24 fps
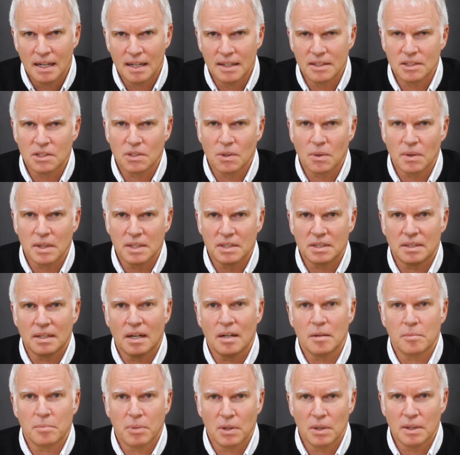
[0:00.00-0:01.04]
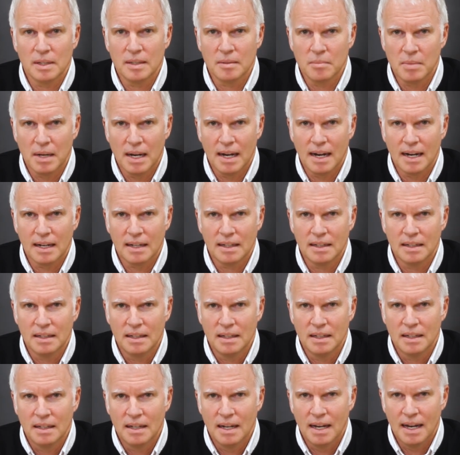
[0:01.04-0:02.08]
And so I start pulling back,
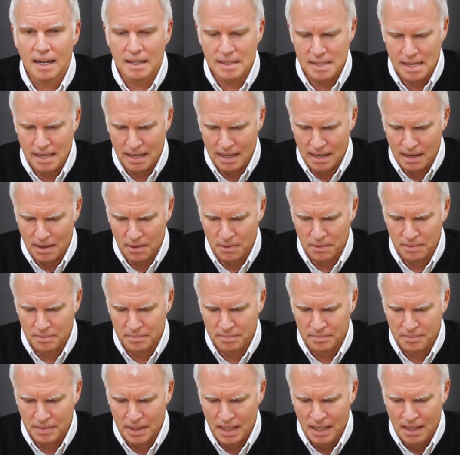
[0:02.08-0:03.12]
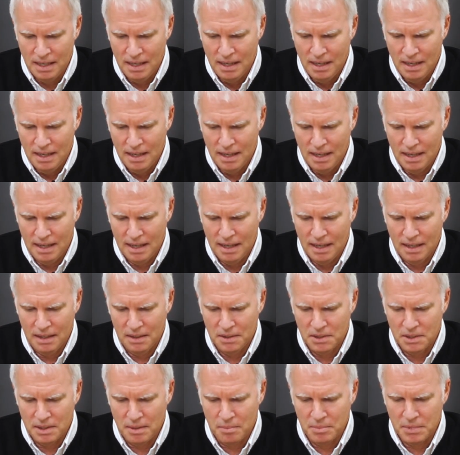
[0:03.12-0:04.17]
hanging out,
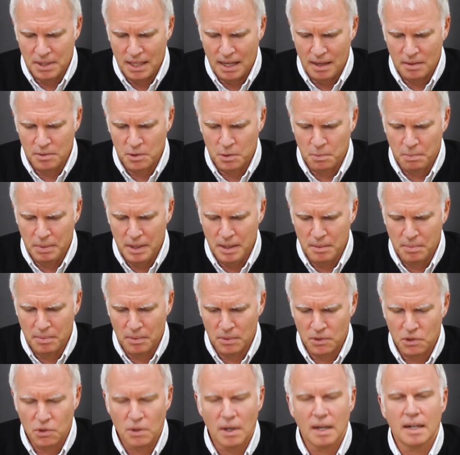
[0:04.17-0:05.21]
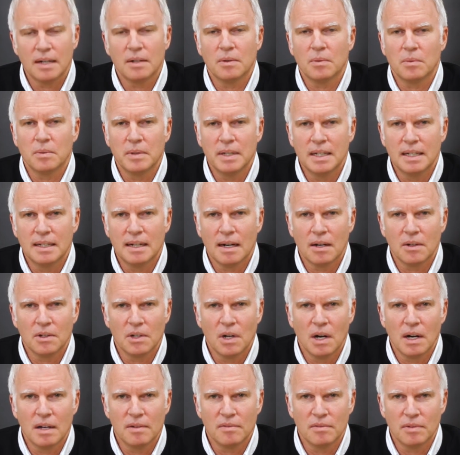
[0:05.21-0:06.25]
and sometimes people try to read our
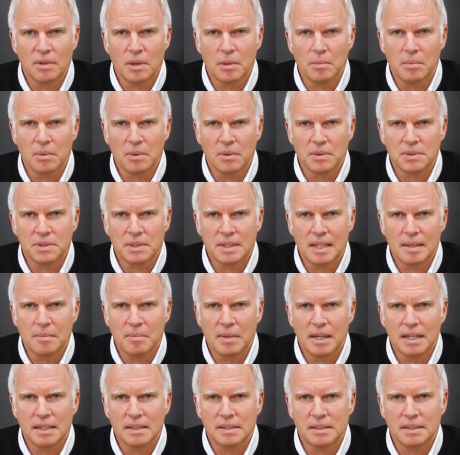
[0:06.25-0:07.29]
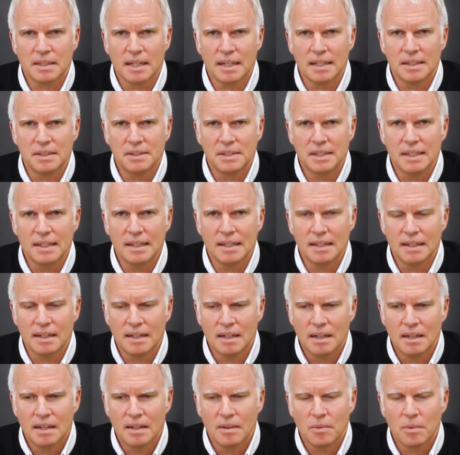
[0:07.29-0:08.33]
nonverbals. They might say, gee,
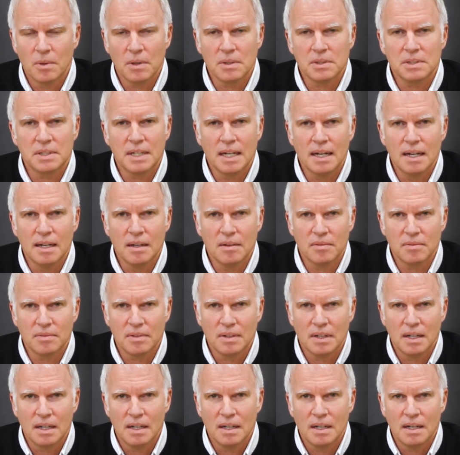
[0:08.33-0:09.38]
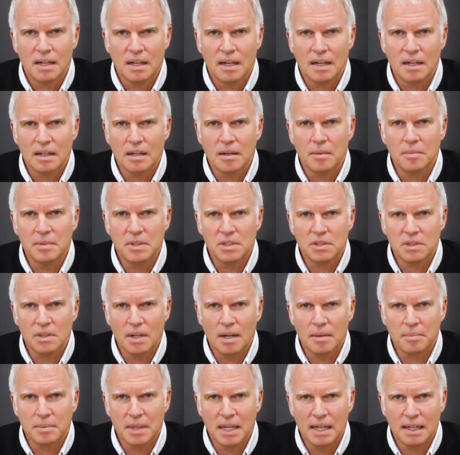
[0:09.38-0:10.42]
where's Dave? How come he
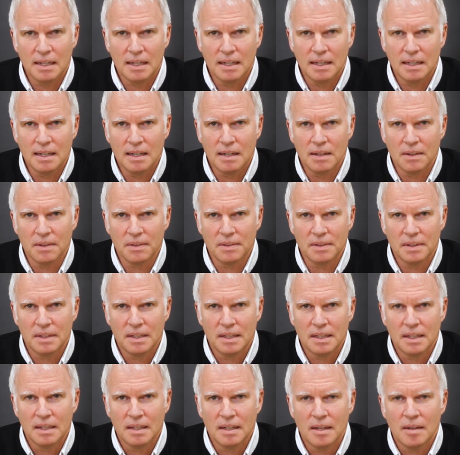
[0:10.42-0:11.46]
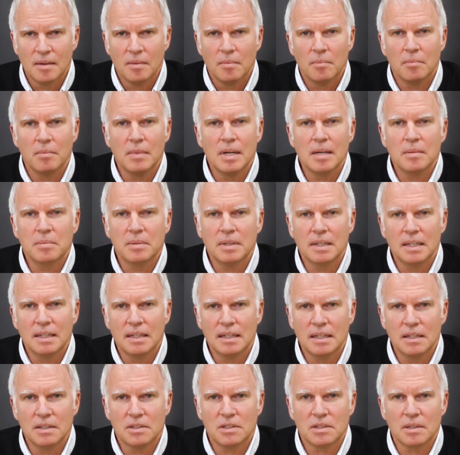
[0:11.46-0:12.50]
stopped hanging out? Maybe he
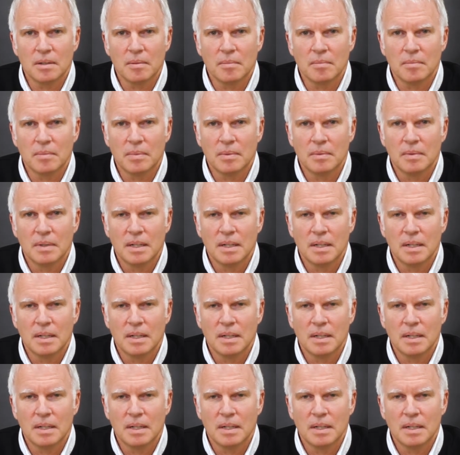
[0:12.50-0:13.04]
needs some